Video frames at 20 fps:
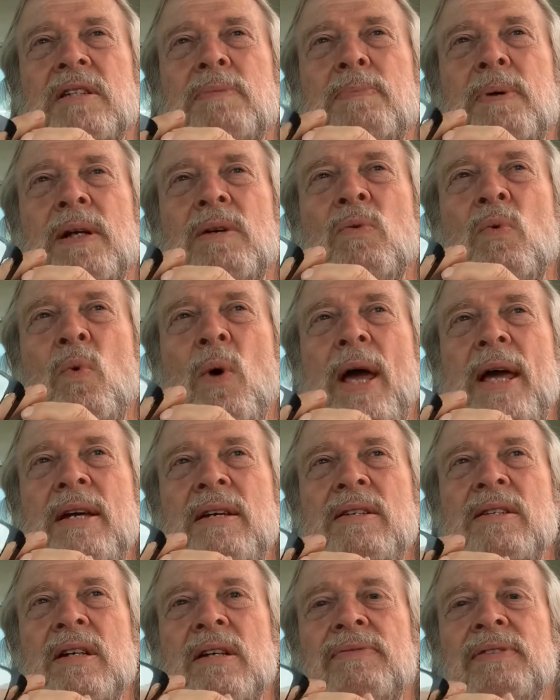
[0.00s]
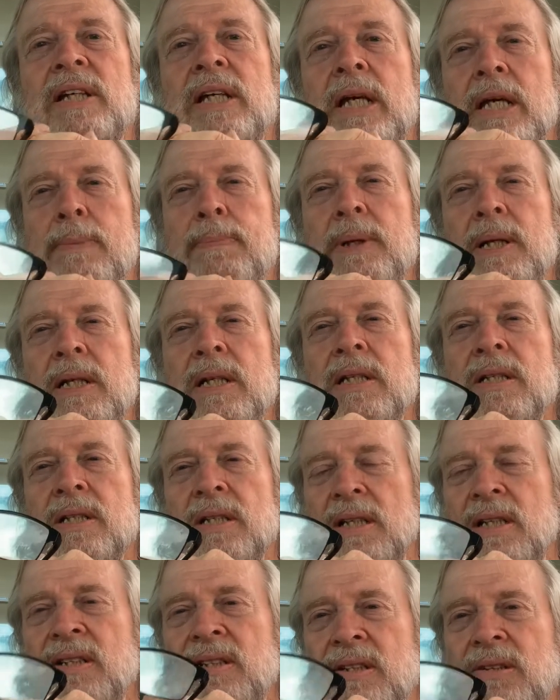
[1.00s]
but ways of keeping us
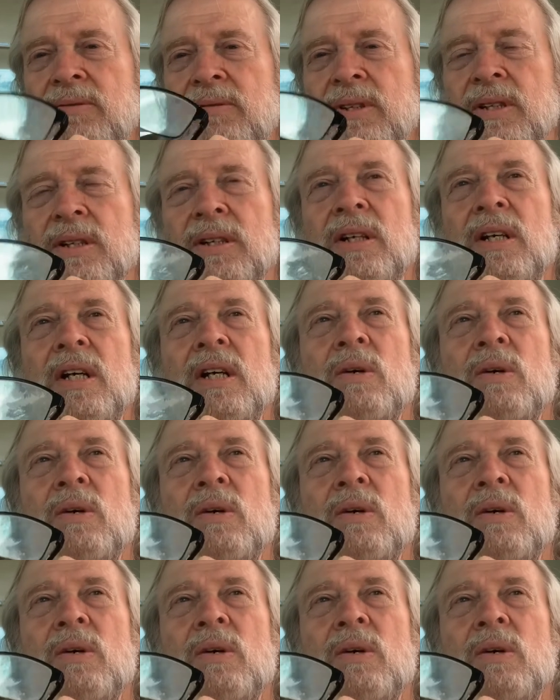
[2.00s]
in union,